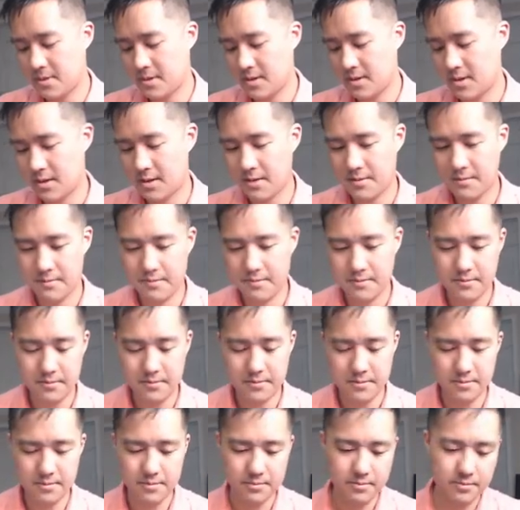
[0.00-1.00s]

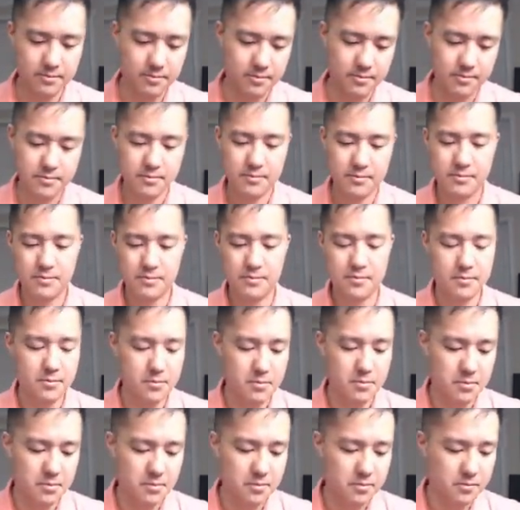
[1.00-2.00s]

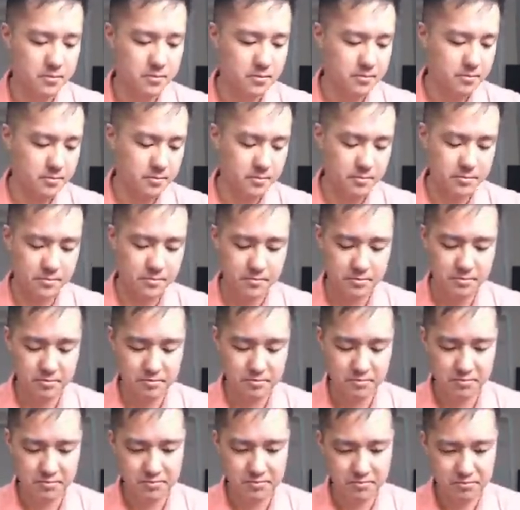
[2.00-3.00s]

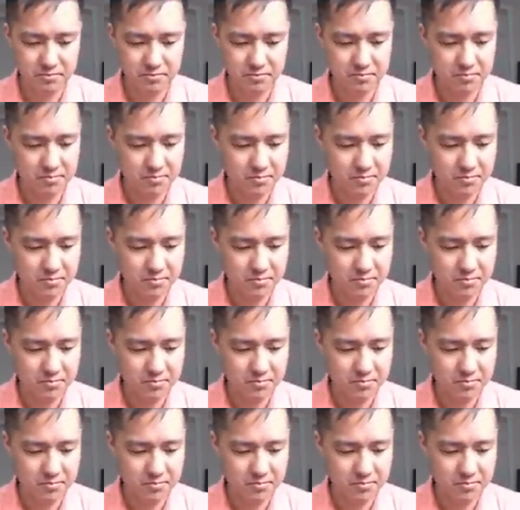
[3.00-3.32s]
[no speech]